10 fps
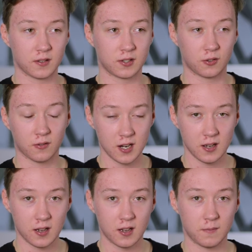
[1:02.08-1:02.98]
story,
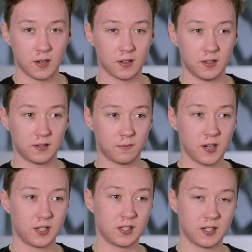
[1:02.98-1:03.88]
because
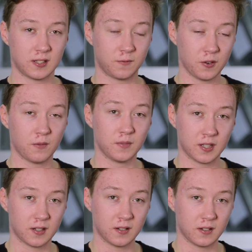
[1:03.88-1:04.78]
once it's filmed
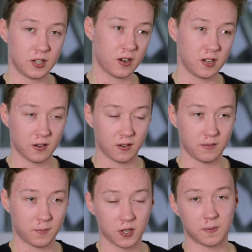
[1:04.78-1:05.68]
and you're
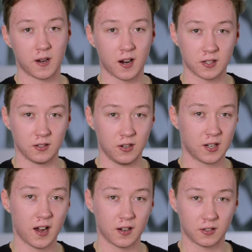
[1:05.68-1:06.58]
in post-production, you
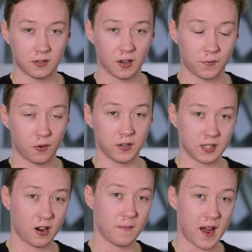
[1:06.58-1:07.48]
can't afford to
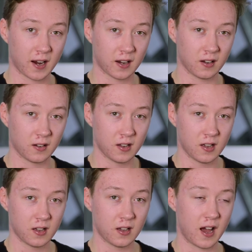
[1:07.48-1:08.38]
go back and
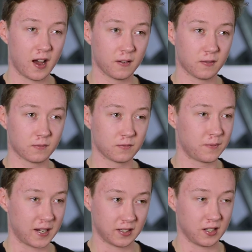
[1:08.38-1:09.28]

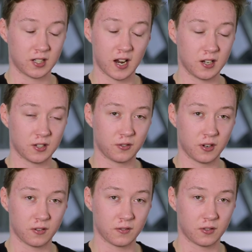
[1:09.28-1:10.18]
basically change
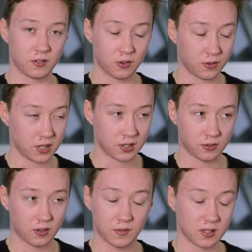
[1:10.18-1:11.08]
all your
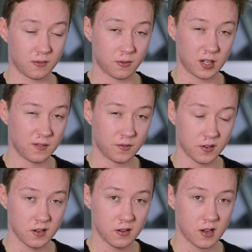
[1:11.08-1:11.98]
story if it's not working for you.